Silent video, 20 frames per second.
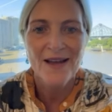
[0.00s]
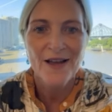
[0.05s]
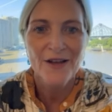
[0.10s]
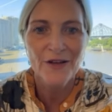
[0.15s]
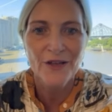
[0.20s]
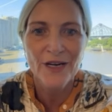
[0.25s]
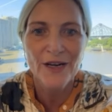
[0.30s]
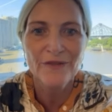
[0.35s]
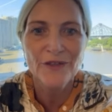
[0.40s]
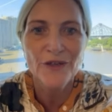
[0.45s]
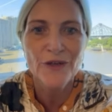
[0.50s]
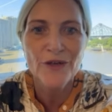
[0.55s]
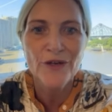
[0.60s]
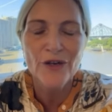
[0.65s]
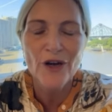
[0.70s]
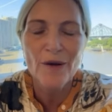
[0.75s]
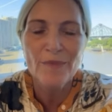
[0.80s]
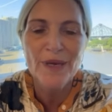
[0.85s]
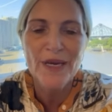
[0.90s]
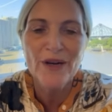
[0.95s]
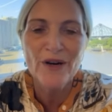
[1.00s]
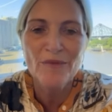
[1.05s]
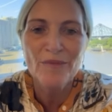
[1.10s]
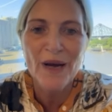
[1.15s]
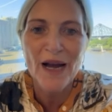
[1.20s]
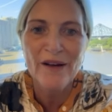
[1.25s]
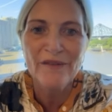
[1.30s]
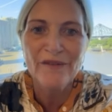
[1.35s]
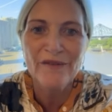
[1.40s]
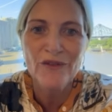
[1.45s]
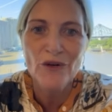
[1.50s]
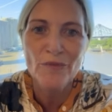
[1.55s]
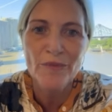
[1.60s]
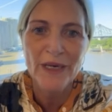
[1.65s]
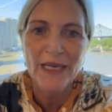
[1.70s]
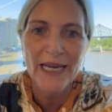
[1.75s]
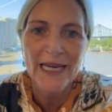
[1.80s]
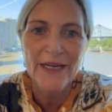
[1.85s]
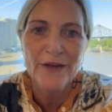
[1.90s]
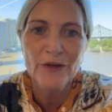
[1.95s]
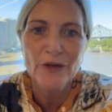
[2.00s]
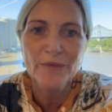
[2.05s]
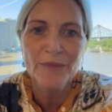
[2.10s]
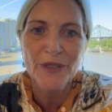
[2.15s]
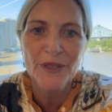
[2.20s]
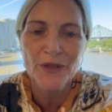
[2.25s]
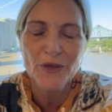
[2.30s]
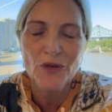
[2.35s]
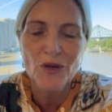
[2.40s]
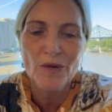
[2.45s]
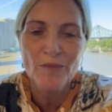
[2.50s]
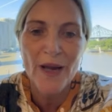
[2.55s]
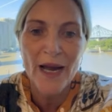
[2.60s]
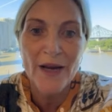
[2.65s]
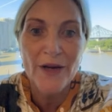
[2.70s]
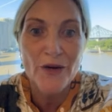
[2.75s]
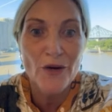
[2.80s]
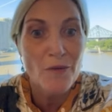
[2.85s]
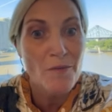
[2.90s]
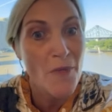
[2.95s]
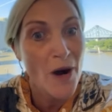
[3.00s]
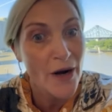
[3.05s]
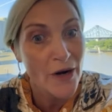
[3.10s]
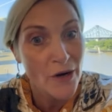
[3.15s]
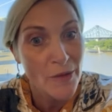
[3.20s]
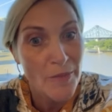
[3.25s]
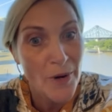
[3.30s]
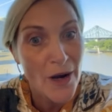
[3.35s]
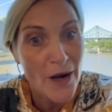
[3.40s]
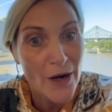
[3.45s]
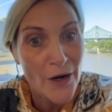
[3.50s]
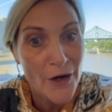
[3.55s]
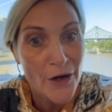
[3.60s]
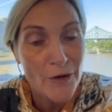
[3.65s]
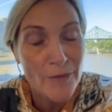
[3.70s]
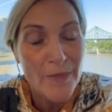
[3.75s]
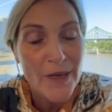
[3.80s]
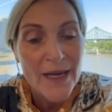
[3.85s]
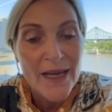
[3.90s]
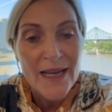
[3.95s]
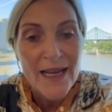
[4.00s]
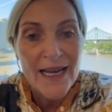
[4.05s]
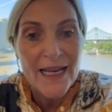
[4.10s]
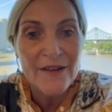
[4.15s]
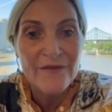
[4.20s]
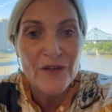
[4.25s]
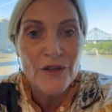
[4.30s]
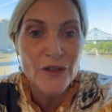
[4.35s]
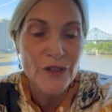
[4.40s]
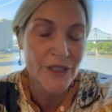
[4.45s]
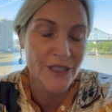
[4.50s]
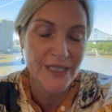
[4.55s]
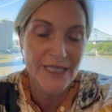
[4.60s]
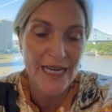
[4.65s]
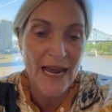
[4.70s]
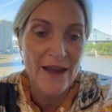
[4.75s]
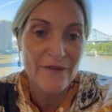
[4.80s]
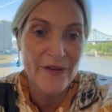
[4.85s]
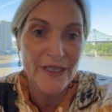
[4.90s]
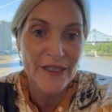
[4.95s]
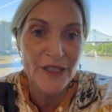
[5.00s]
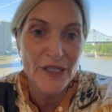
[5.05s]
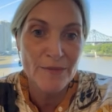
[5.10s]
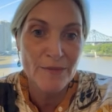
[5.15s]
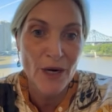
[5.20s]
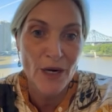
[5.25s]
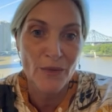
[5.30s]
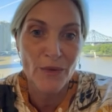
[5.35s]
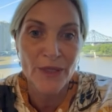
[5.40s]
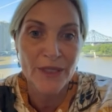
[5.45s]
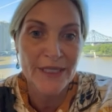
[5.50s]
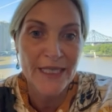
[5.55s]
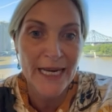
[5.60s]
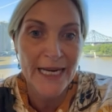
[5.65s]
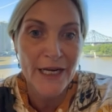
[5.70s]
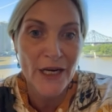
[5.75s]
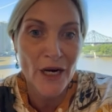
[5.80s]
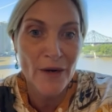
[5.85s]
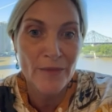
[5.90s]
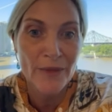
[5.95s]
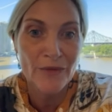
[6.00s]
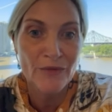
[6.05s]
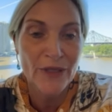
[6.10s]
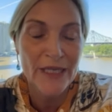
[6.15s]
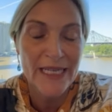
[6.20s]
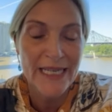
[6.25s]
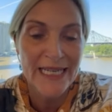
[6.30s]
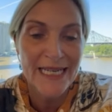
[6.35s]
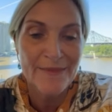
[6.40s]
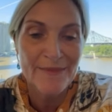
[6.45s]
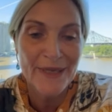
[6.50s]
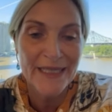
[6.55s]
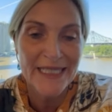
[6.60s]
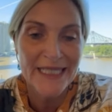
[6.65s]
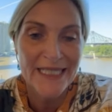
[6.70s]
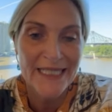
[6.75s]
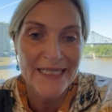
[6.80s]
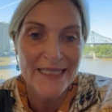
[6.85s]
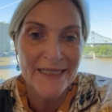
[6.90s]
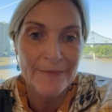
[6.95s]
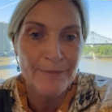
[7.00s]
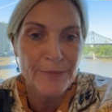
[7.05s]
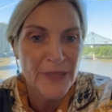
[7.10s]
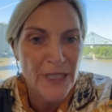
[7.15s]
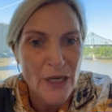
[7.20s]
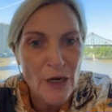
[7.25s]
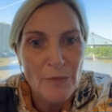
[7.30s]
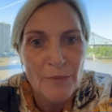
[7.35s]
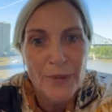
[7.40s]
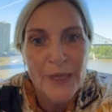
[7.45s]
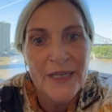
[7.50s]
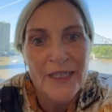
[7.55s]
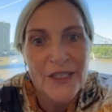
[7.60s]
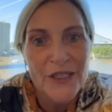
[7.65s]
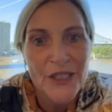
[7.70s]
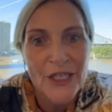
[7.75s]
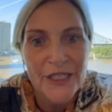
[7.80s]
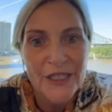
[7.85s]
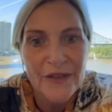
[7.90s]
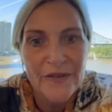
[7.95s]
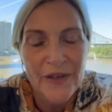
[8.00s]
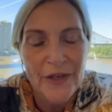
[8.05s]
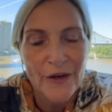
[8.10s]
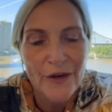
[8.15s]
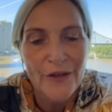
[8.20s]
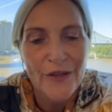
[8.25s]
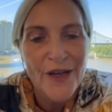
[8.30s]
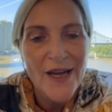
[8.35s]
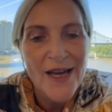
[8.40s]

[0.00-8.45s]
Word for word: Good afternoon. I'm here on behalf of Formulae Group to talk about your microbiome and a few caveats you might want to take home and really key messages to help better digestive health.